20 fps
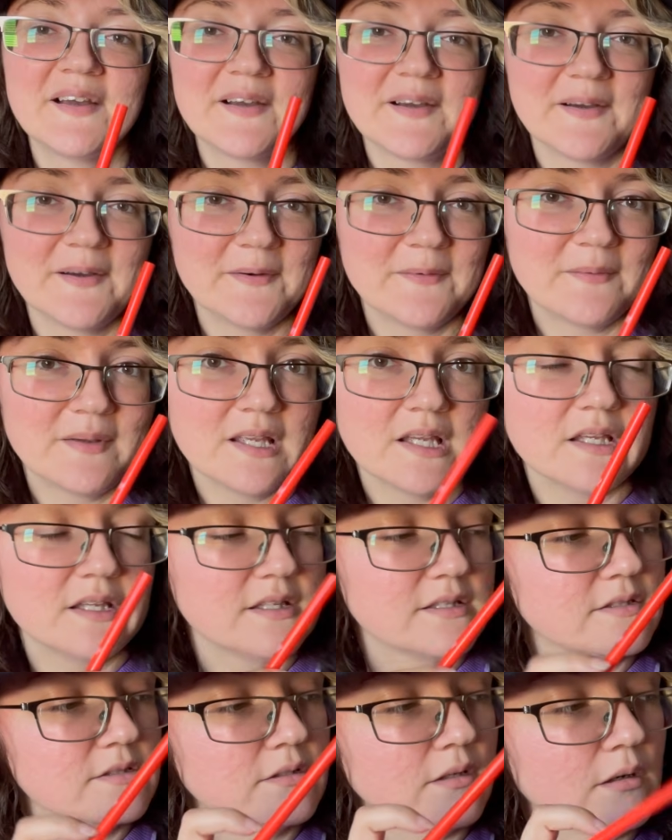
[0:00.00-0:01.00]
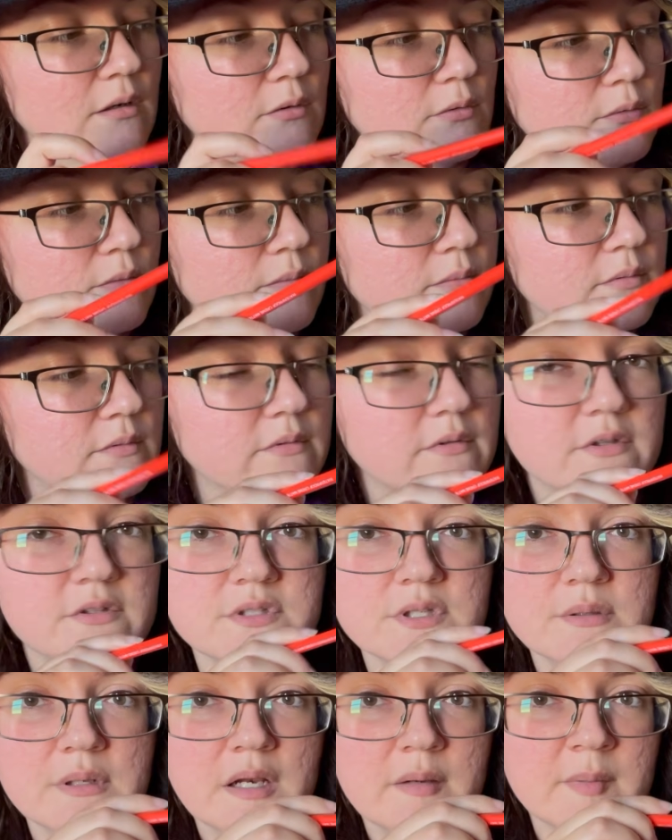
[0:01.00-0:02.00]
Okay, so, you
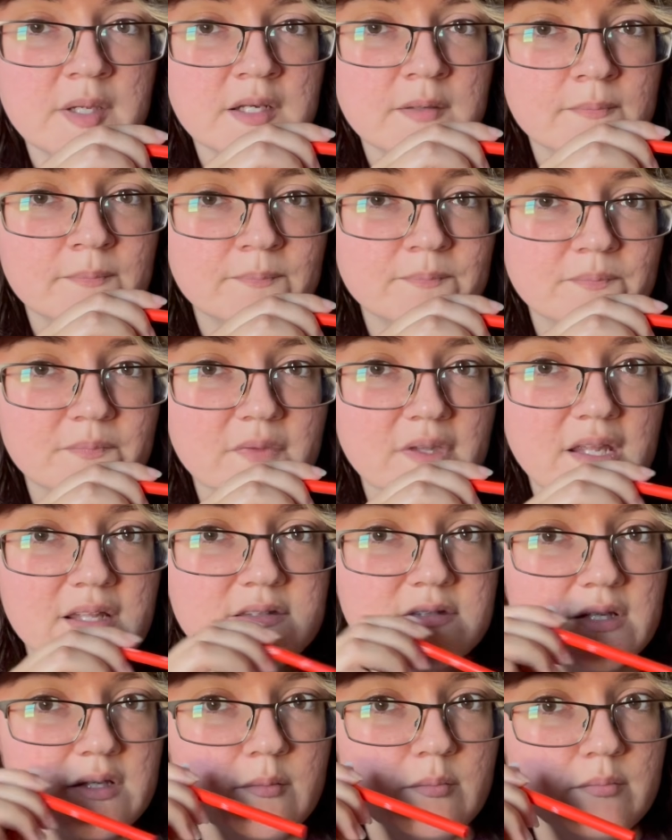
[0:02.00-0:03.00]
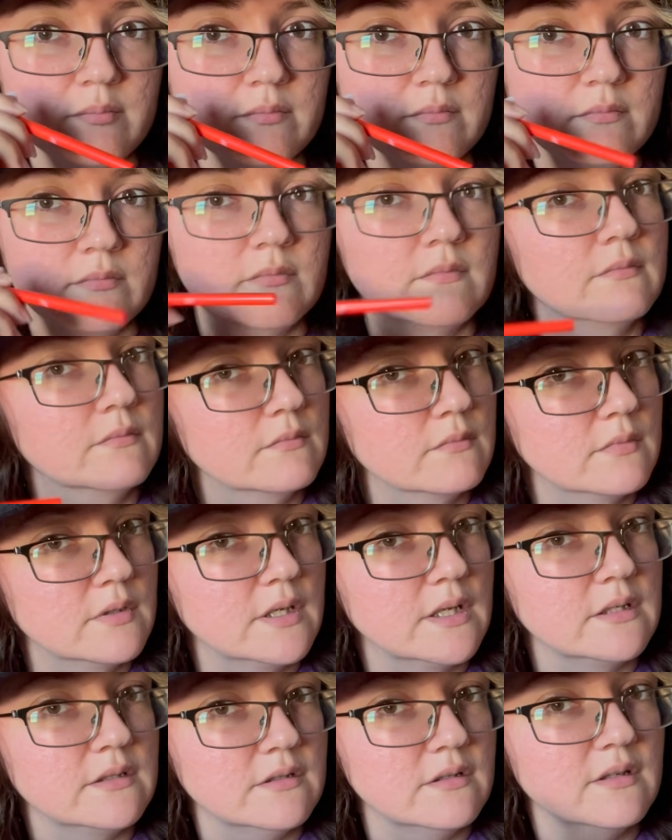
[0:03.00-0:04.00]
see what I mean? It's like,
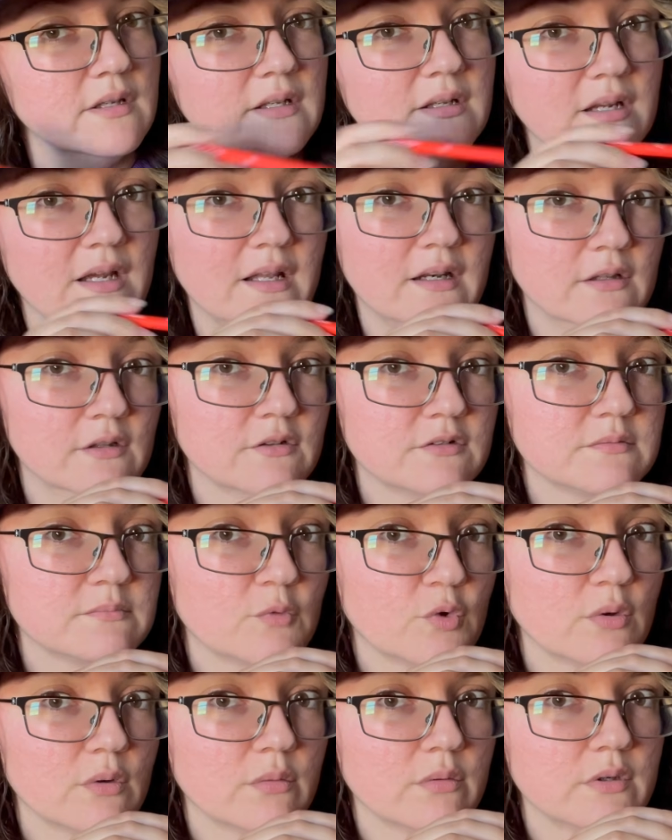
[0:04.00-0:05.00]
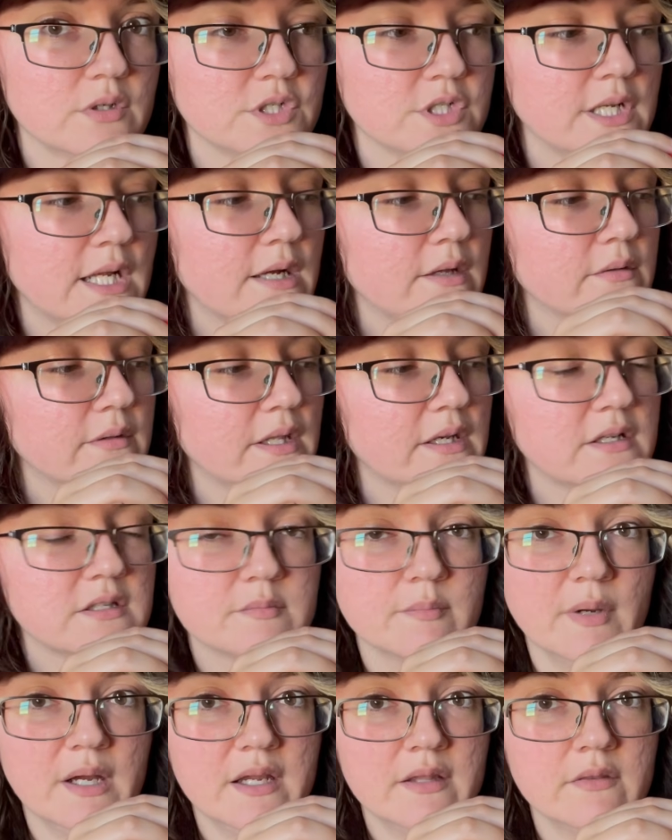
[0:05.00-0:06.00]
it kind of looks more orange now that
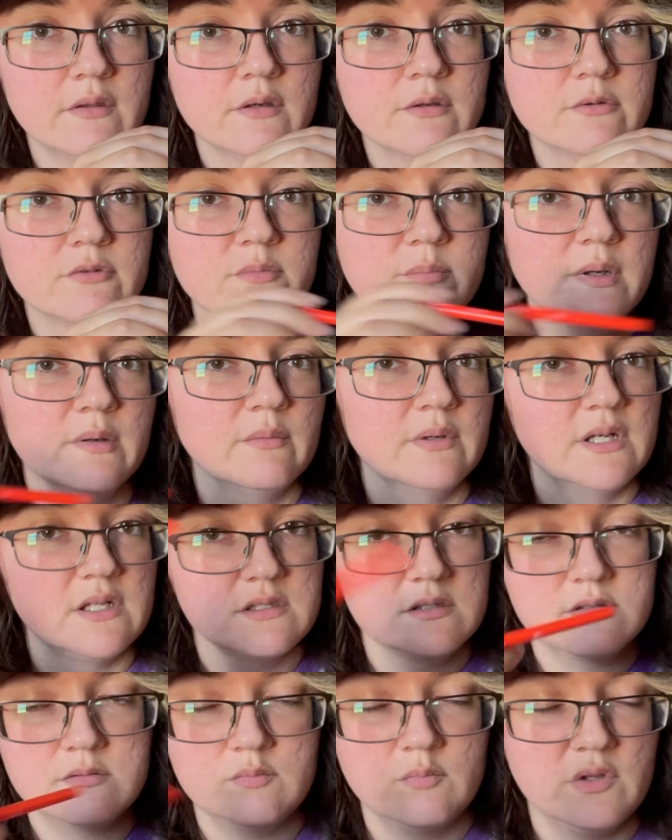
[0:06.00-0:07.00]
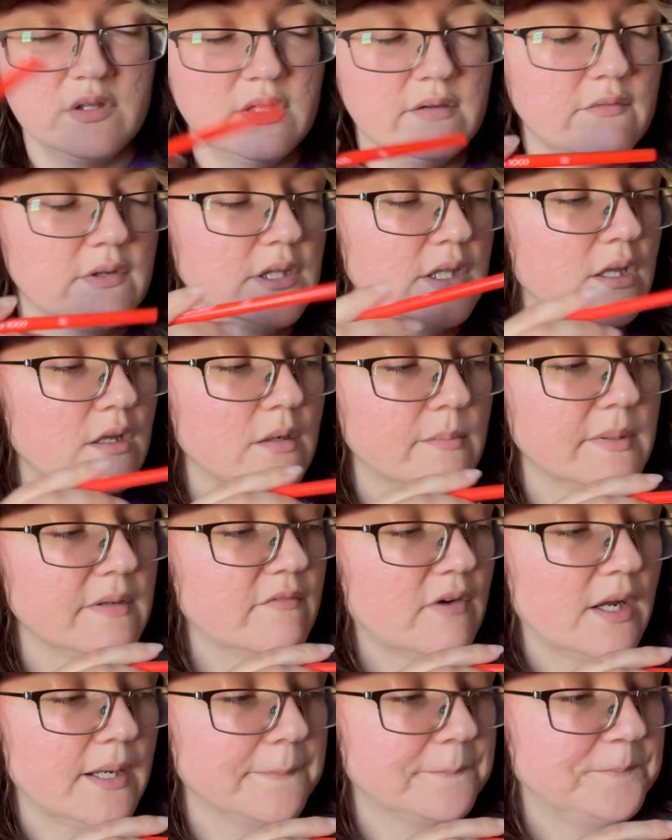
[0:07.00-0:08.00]
it's by those, but when it's with everything, it'll be fine.